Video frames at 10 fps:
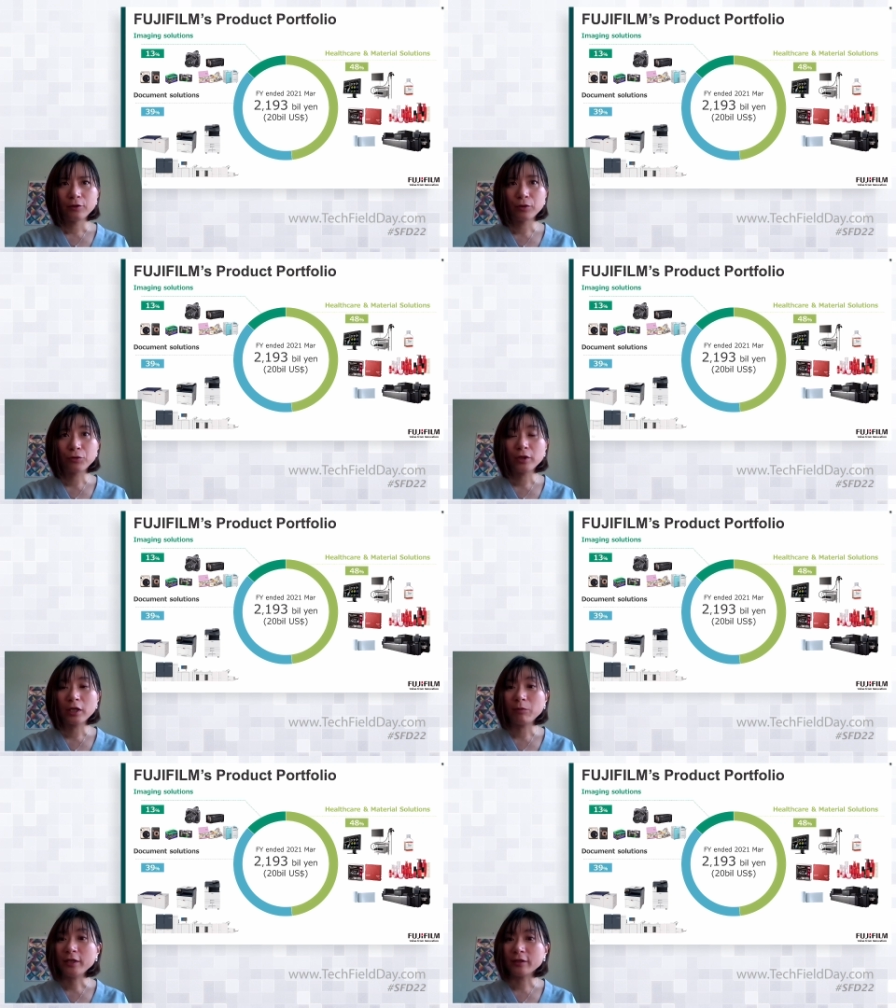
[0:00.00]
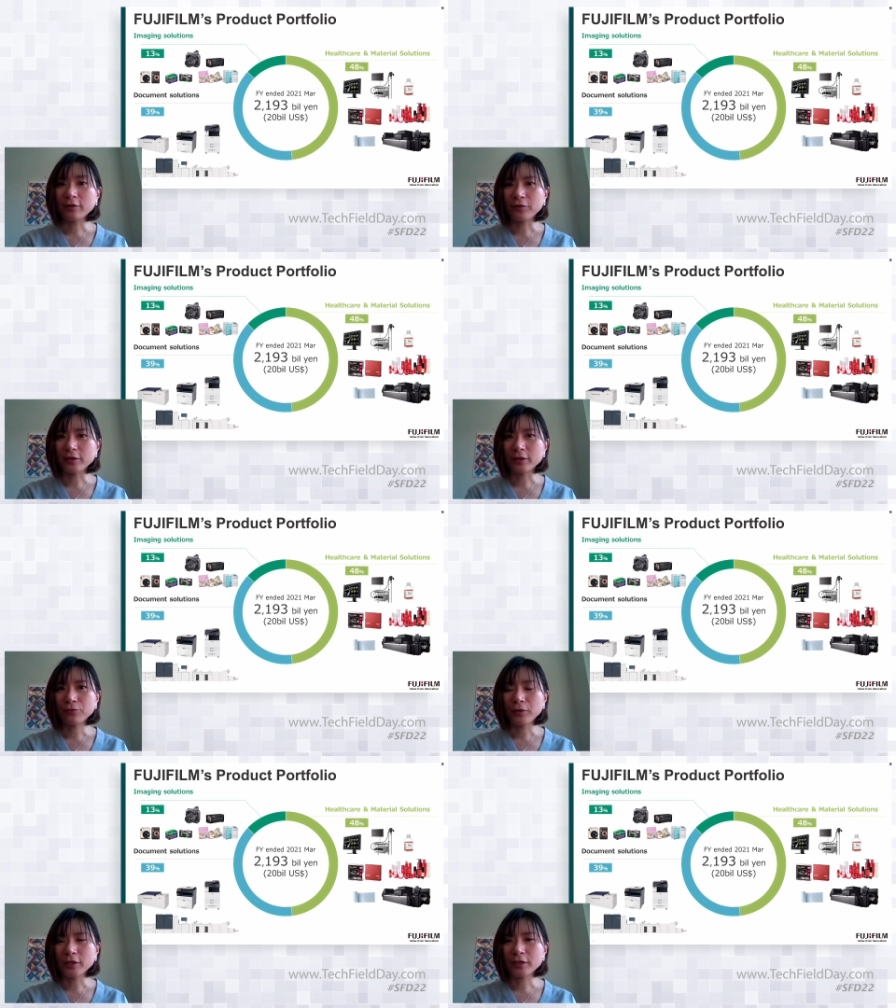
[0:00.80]
recording media
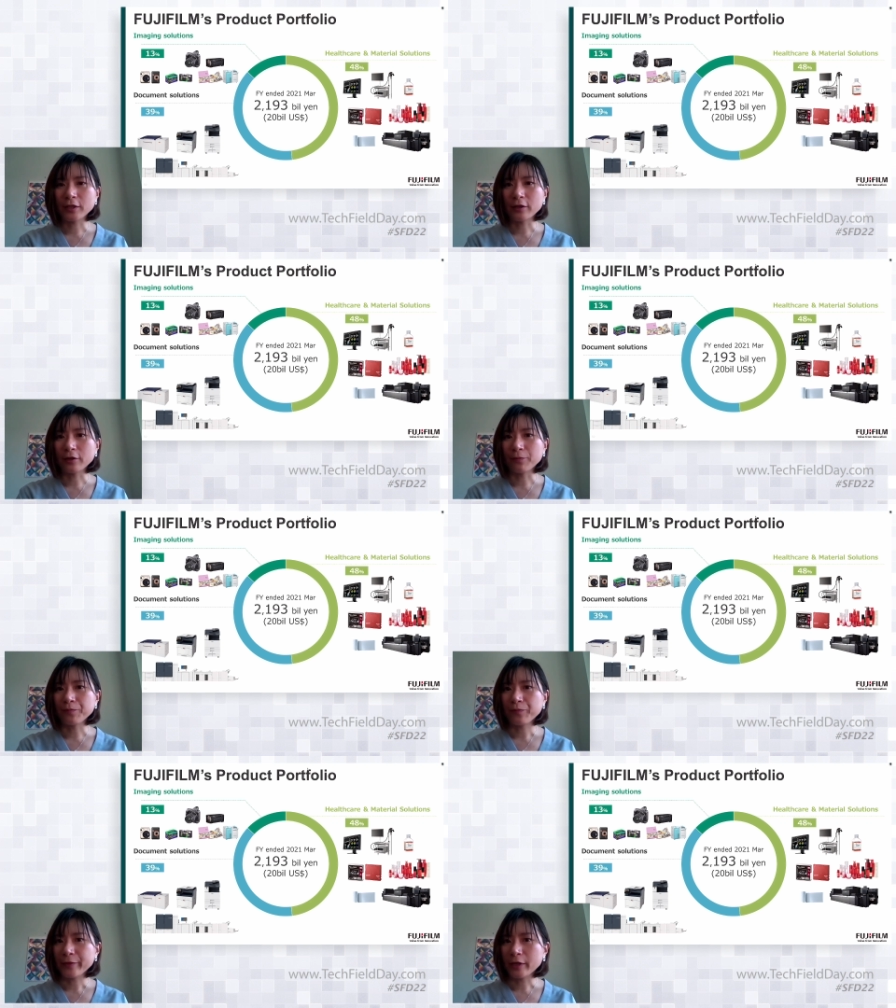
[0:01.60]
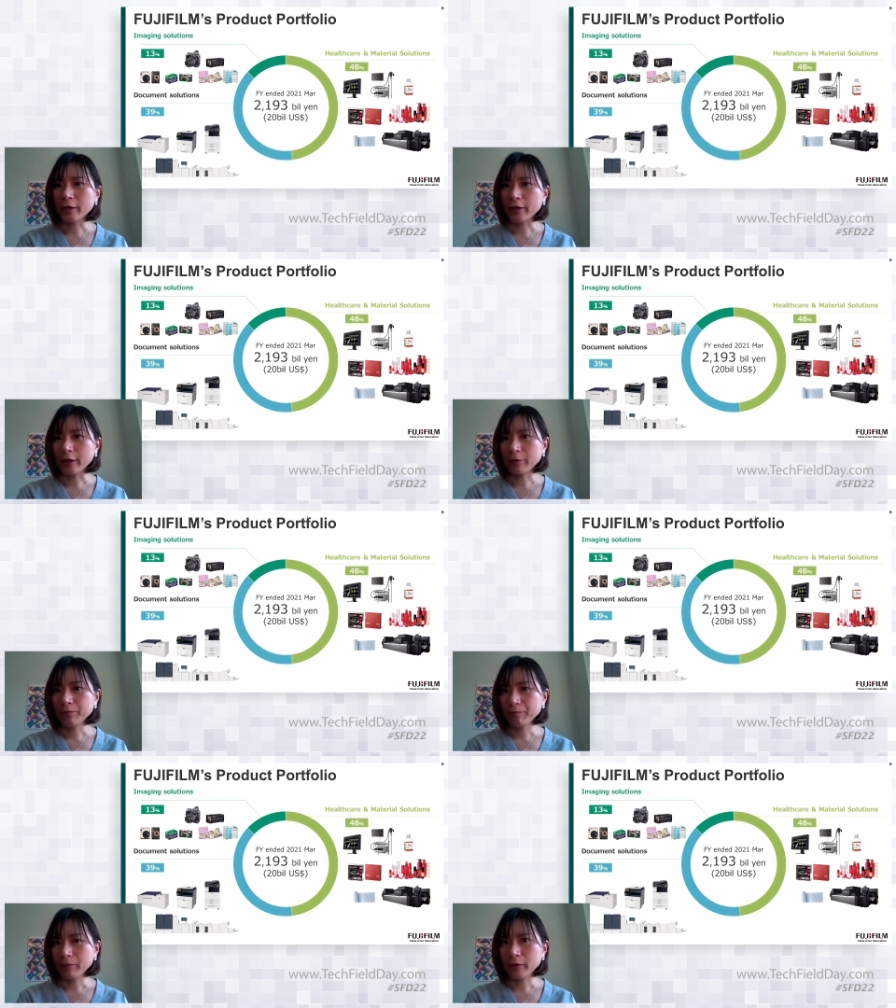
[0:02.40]
division, which um, I
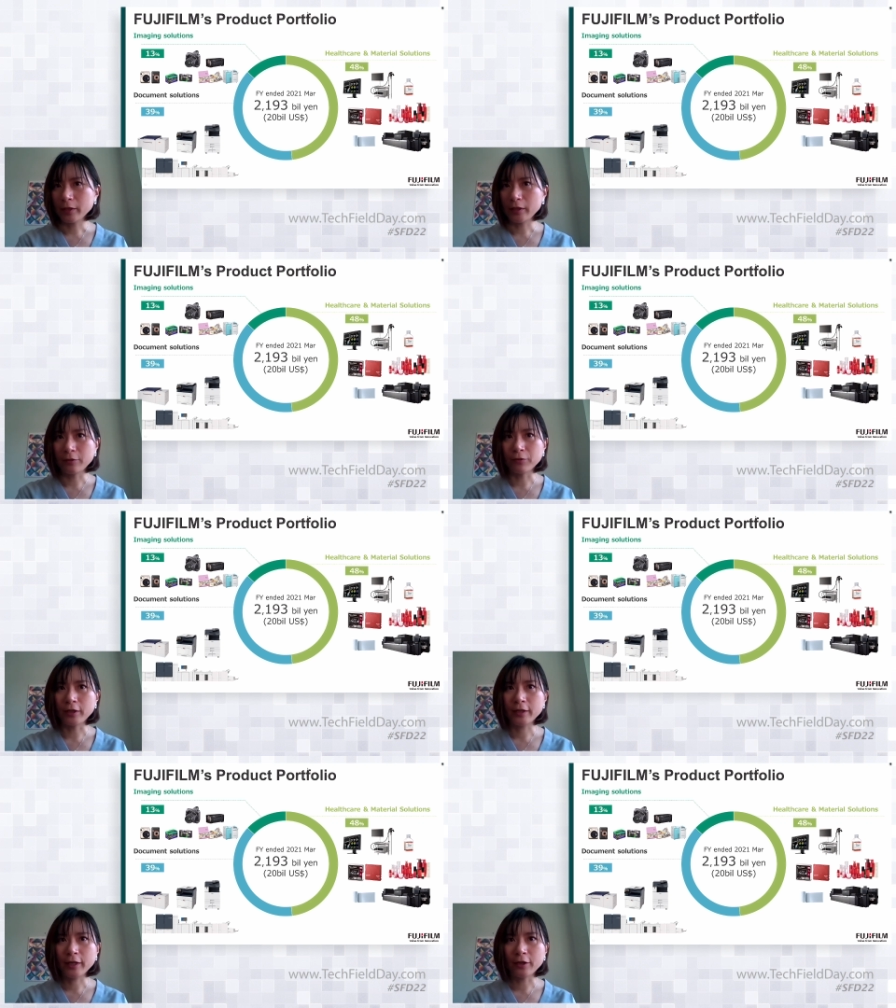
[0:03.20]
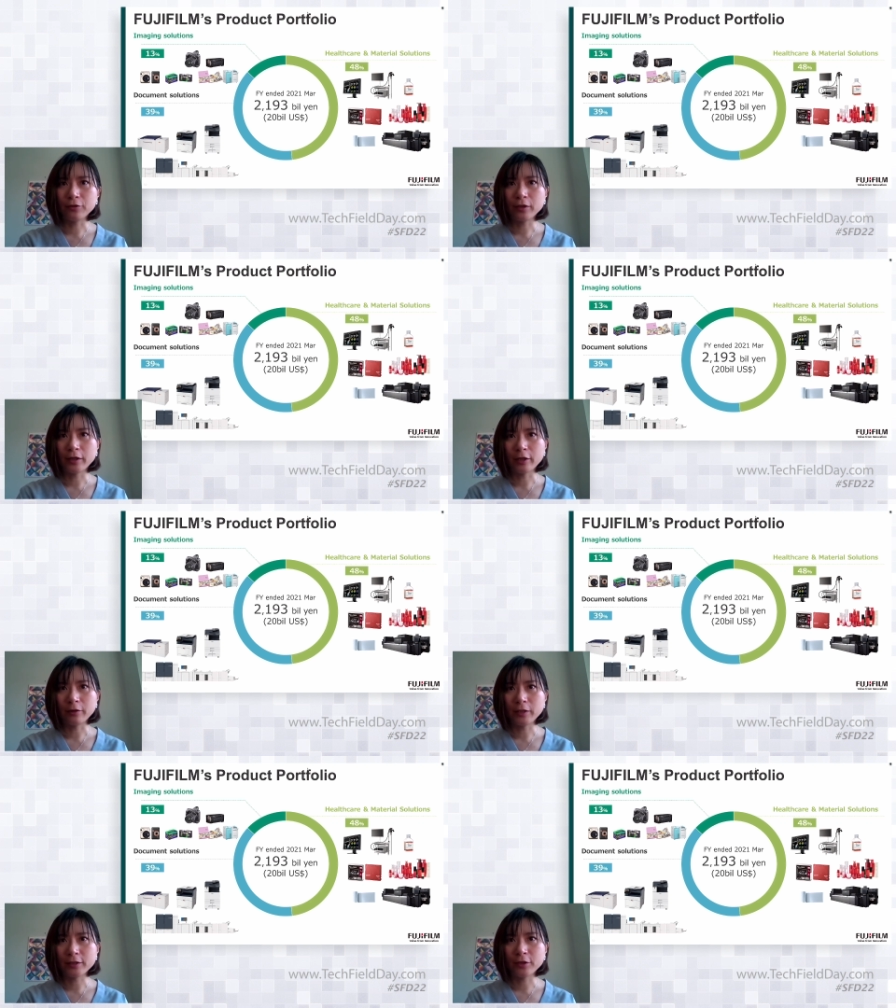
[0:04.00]
am in right now,
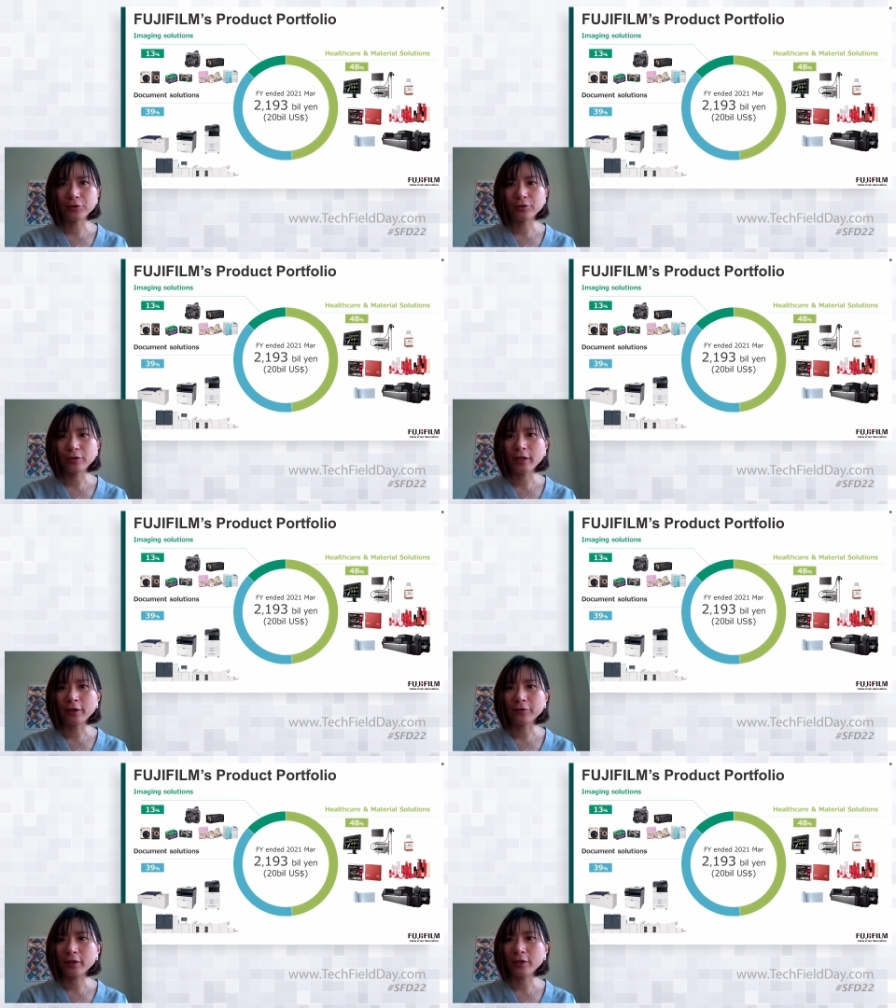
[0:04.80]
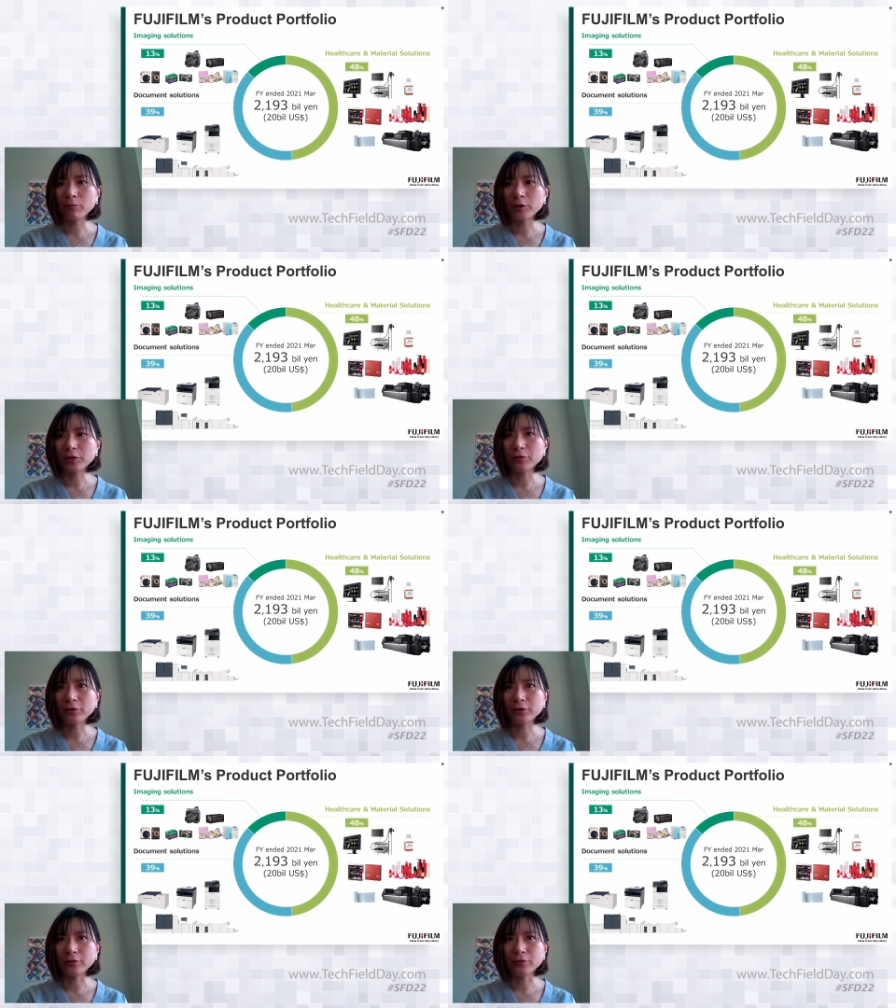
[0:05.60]
uh, is under the healthcare
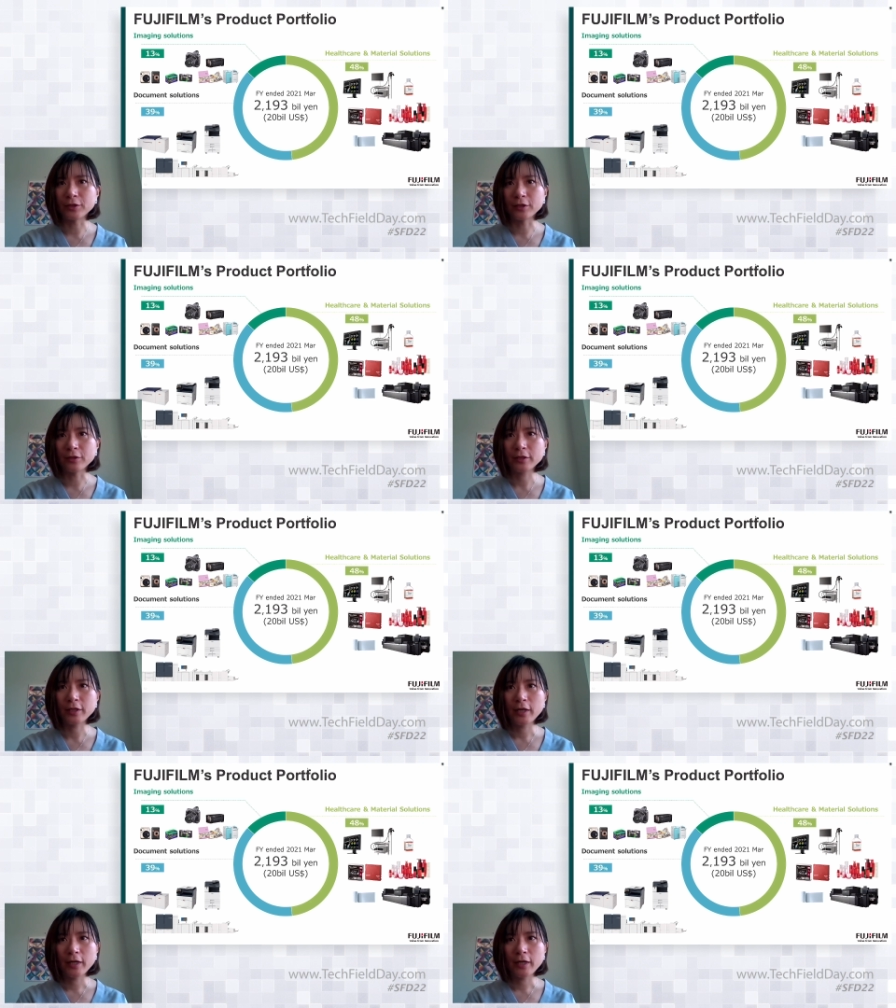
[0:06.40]
material solutions,